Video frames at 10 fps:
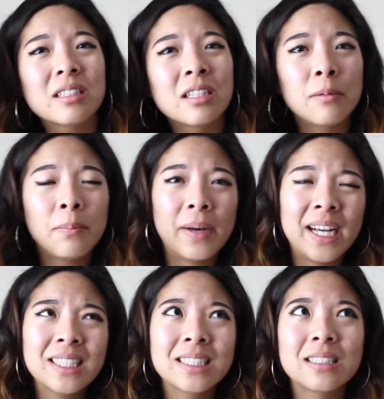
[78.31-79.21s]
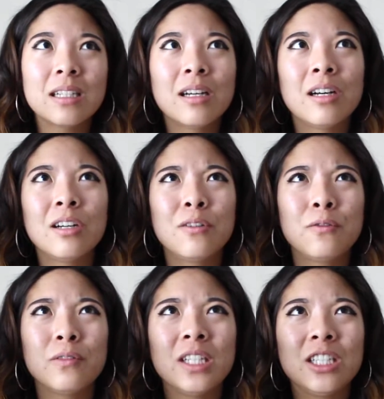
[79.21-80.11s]
the best
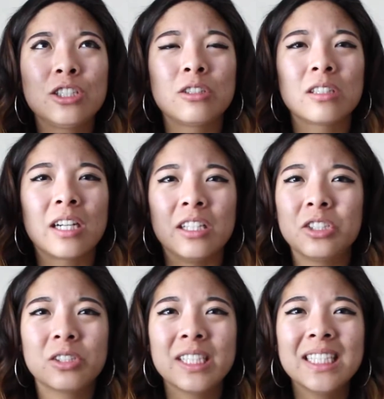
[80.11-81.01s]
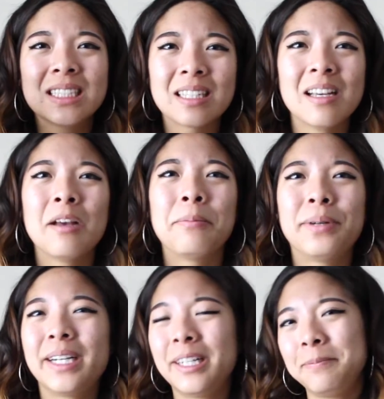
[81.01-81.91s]
of each country's,
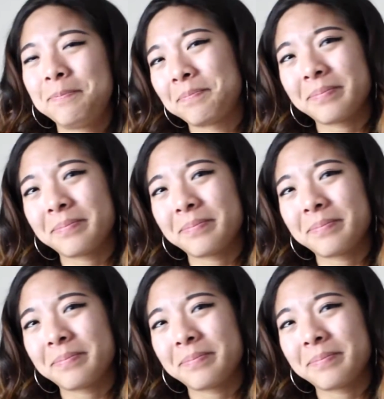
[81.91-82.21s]
but